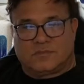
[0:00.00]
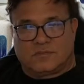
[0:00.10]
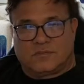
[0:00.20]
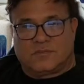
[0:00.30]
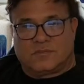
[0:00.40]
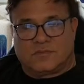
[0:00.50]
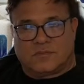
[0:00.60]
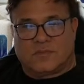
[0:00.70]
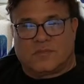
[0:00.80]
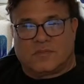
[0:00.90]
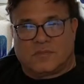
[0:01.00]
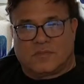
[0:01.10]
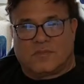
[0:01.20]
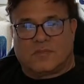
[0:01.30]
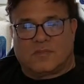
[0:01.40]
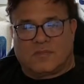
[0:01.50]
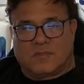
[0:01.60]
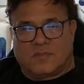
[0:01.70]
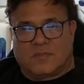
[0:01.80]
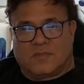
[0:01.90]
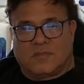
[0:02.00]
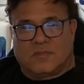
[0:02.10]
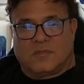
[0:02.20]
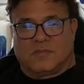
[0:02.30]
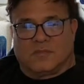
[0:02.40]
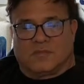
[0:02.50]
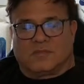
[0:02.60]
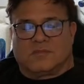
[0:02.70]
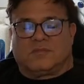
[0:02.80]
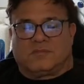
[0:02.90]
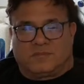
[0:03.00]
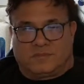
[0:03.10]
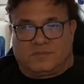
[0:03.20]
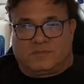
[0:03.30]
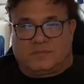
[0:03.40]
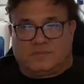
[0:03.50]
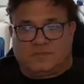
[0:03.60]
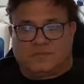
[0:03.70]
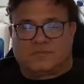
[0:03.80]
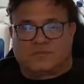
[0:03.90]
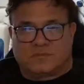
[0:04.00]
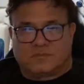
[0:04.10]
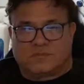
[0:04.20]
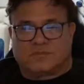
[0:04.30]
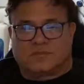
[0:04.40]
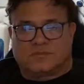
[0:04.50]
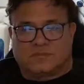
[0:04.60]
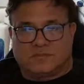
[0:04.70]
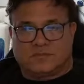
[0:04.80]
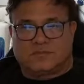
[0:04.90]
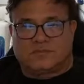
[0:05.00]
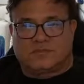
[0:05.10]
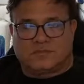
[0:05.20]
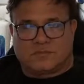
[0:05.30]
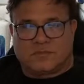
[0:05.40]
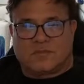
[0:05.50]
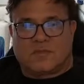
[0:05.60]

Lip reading: This person isn't speaking.